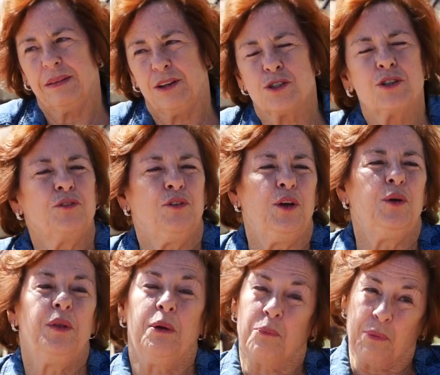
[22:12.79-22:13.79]
There's a few
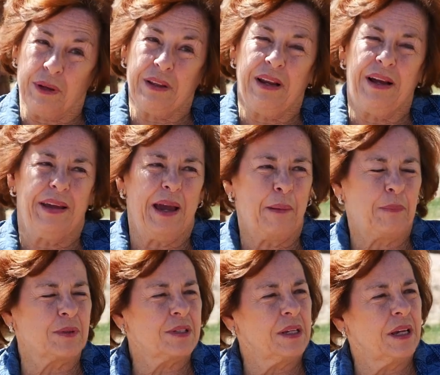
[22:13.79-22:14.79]
that really like
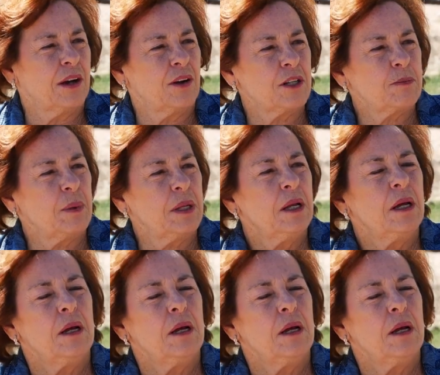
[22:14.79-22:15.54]
apples and carrots, but,